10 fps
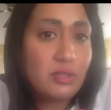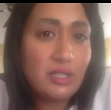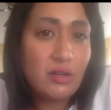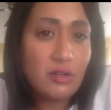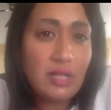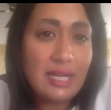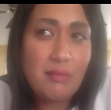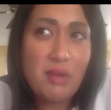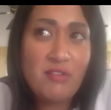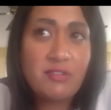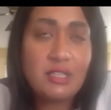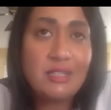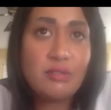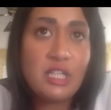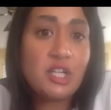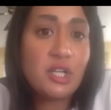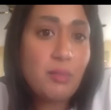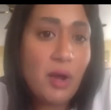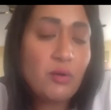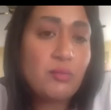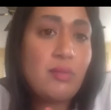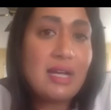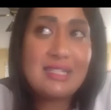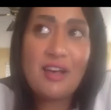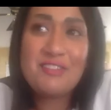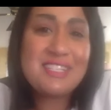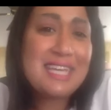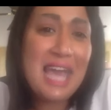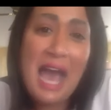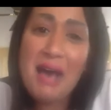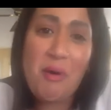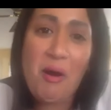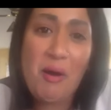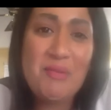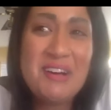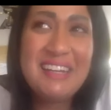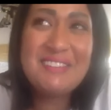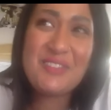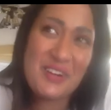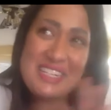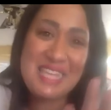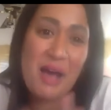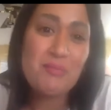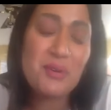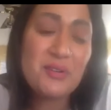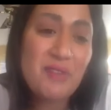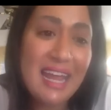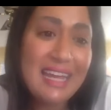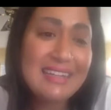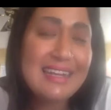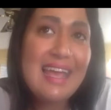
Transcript: Like, I'm not feeling really good about myself as a cat mom, for example, right?